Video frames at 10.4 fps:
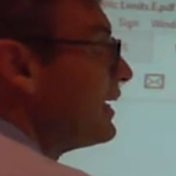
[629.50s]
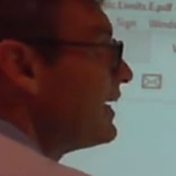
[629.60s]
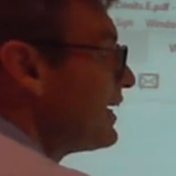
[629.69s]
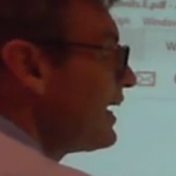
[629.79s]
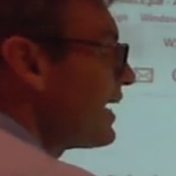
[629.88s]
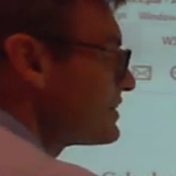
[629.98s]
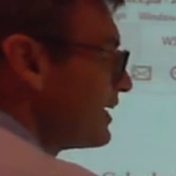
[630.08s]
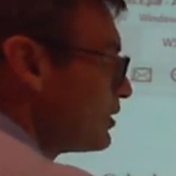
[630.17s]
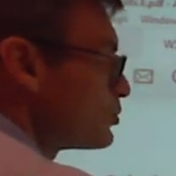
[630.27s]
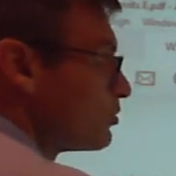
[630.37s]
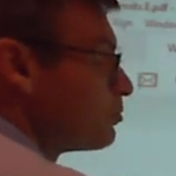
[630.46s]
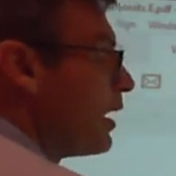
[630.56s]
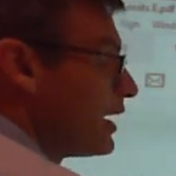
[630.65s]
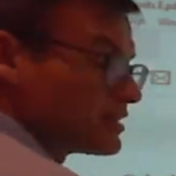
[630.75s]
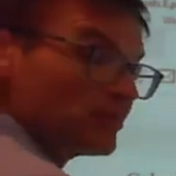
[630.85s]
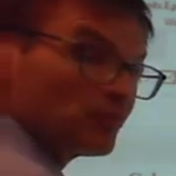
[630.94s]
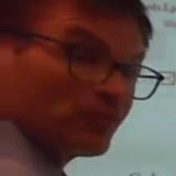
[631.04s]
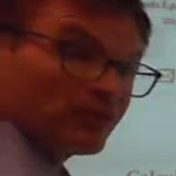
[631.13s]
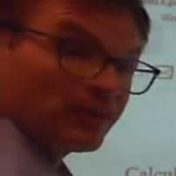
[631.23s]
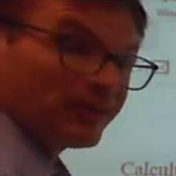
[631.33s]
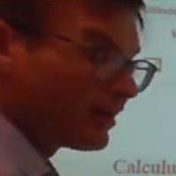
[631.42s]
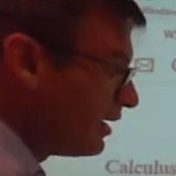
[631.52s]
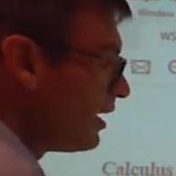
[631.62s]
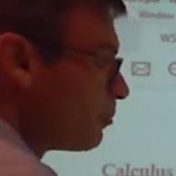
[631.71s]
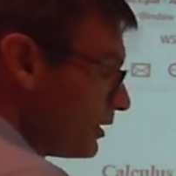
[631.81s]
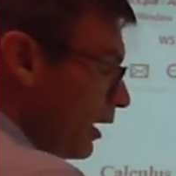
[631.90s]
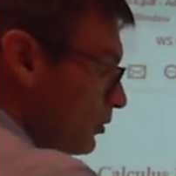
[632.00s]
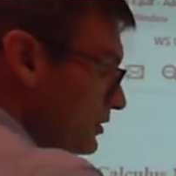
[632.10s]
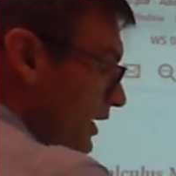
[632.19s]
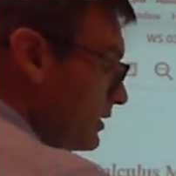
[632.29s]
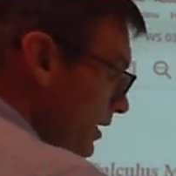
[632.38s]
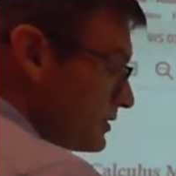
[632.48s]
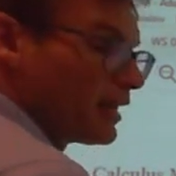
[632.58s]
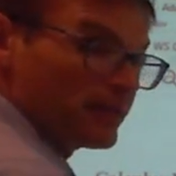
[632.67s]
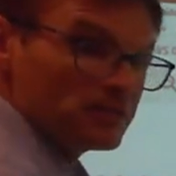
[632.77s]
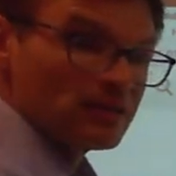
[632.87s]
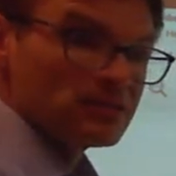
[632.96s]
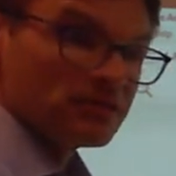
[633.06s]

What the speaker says: he has an answer of positive infinity. But I would take does not exist.